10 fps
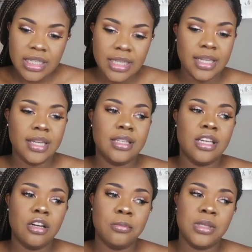and
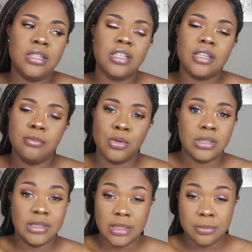they'll be looking
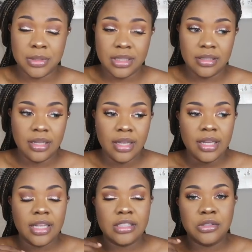more deeply
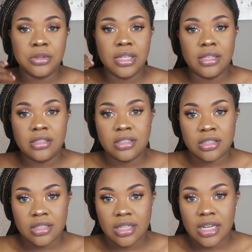into getting the
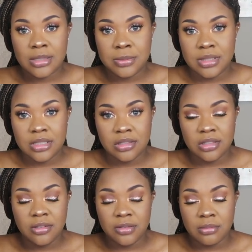cyclage
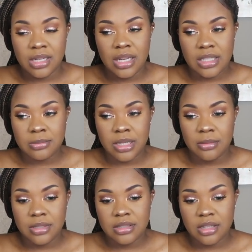potentially for my next
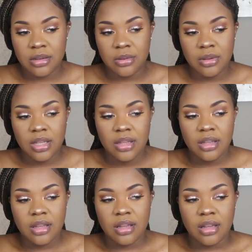baby. So
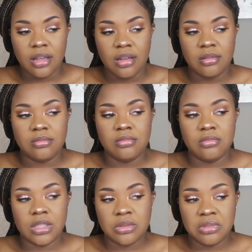
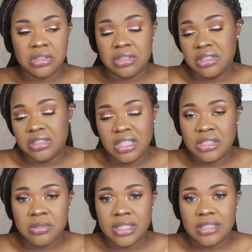which was just
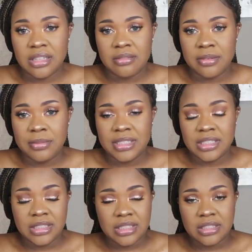interesting
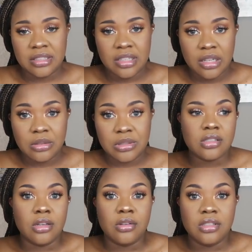information just to know.
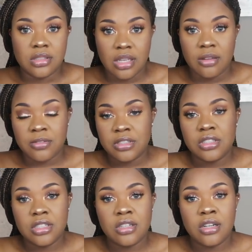So he said for
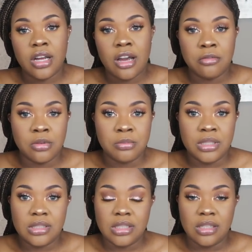sure I will
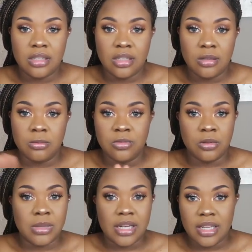be seeing him
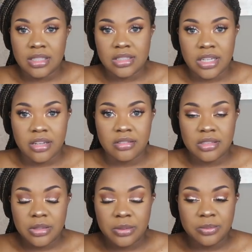for my next
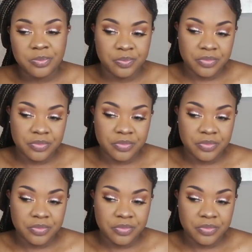child. So